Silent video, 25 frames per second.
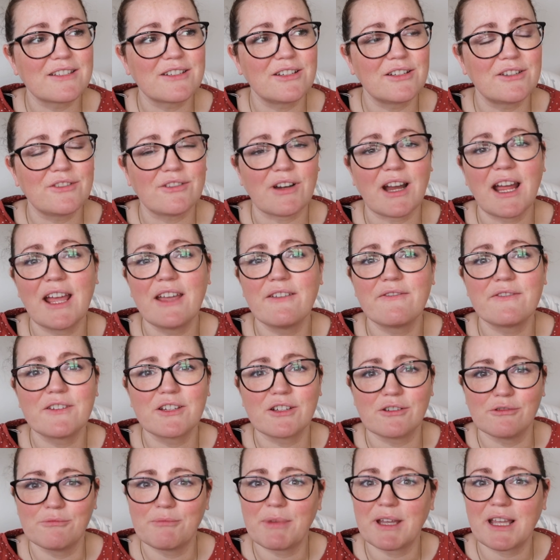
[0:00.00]
to drive to
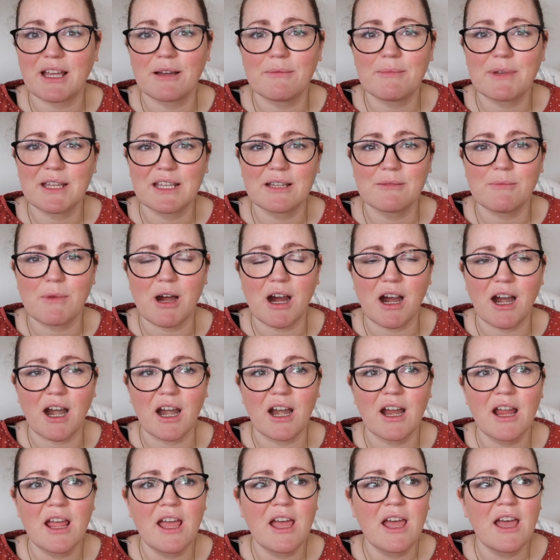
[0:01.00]
go and pick up
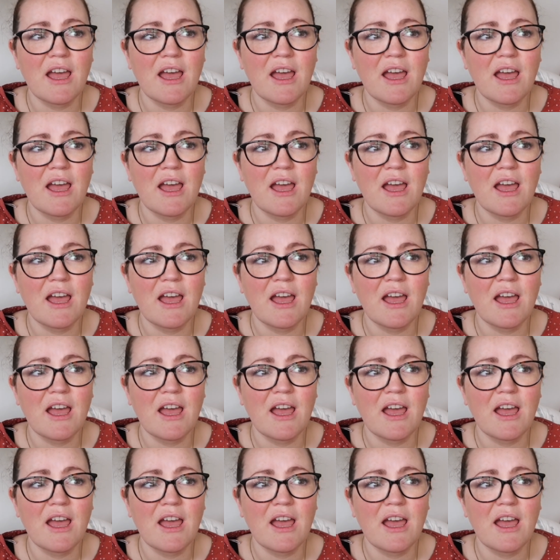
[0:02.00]
Ingemar